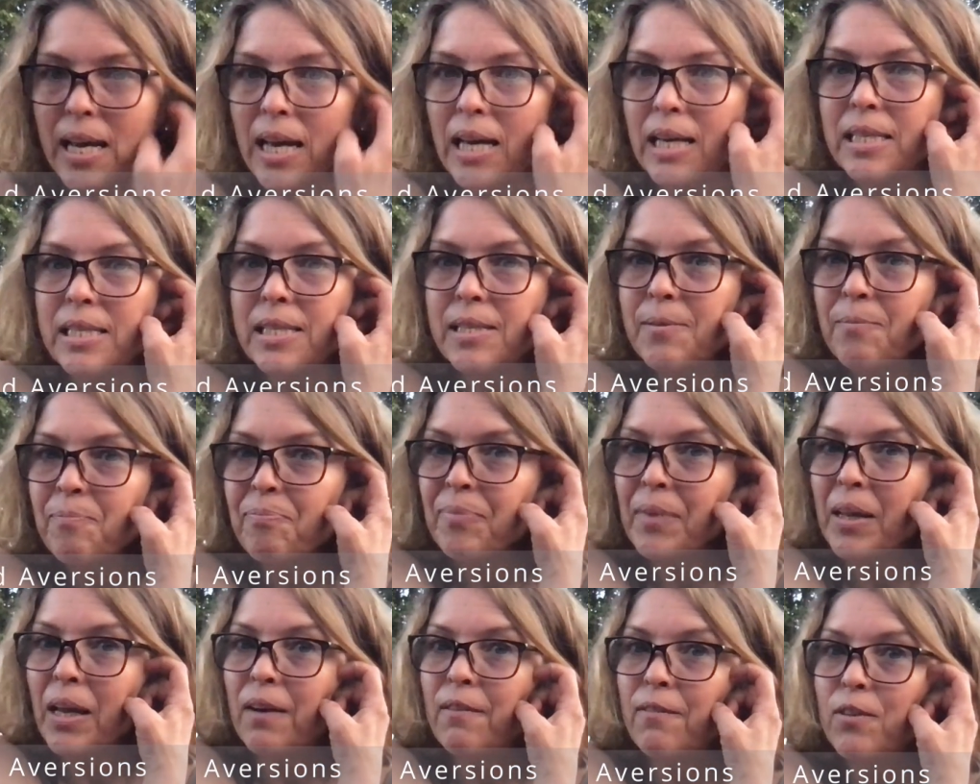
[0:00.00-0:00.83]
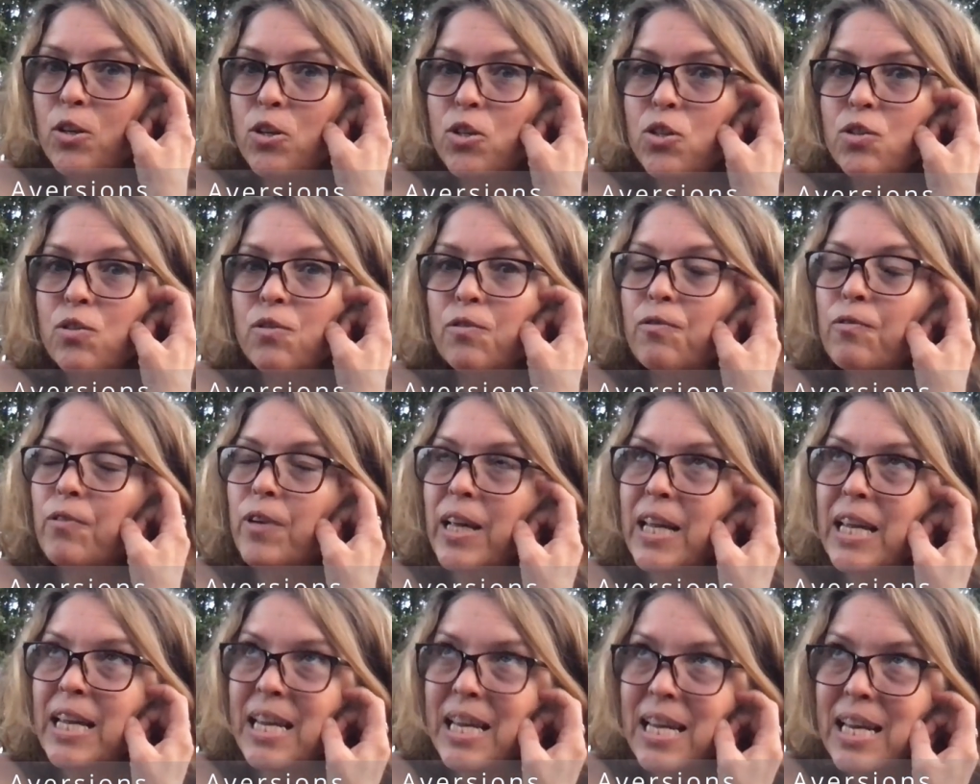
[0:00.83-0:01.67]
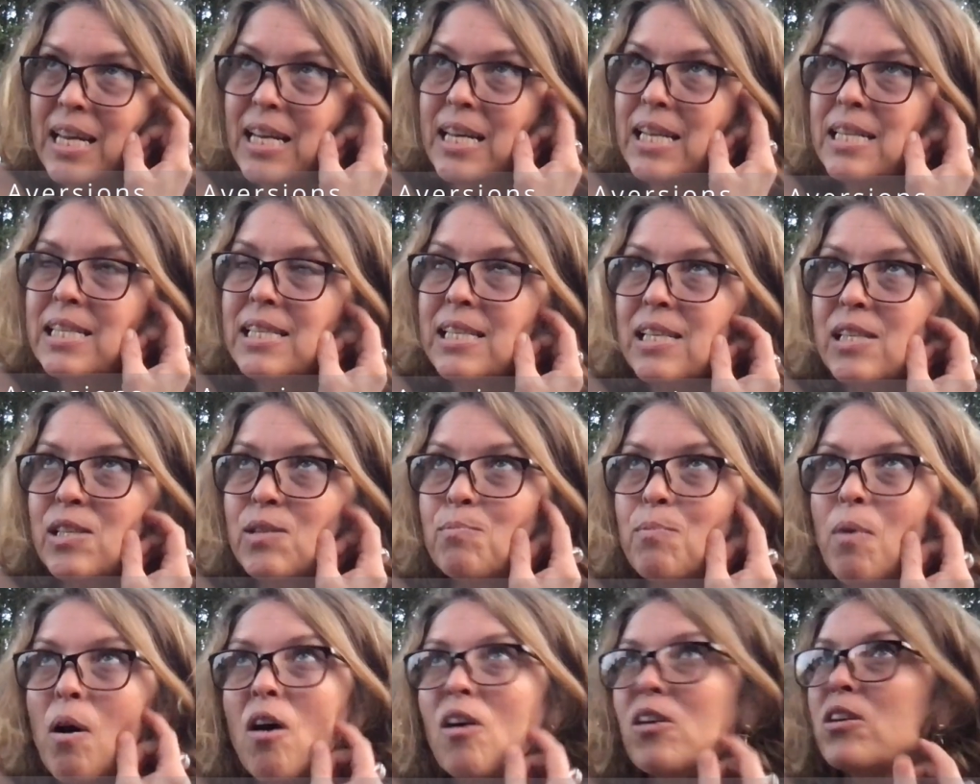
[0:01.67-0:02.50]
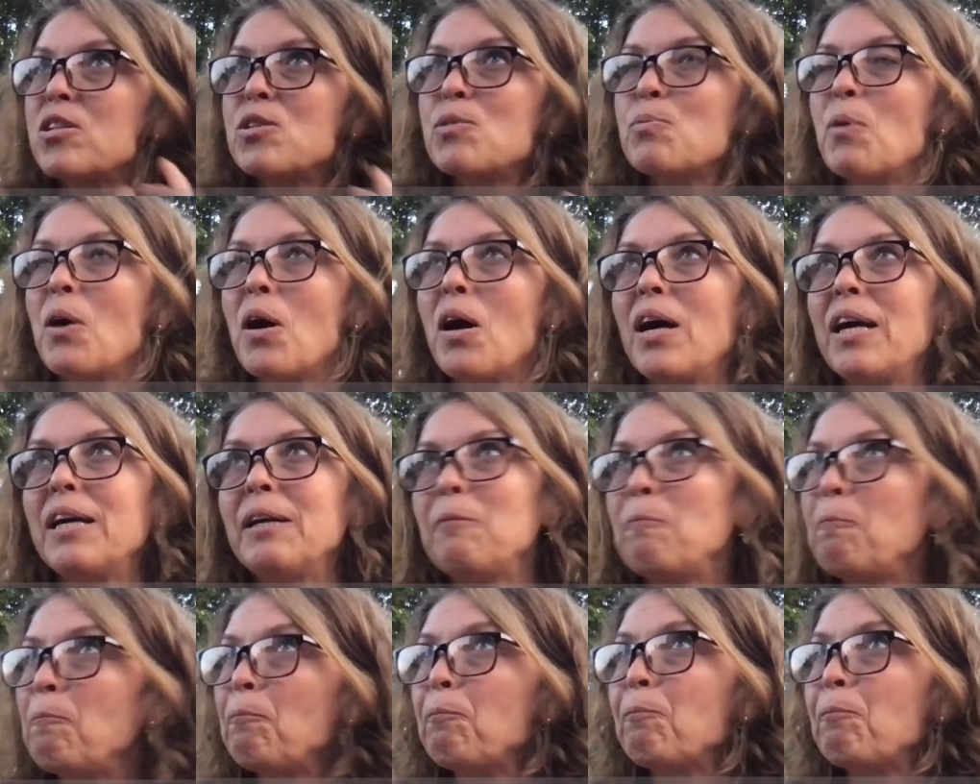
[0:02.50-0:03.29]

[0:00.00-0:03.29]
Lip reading: And version of heat is marked by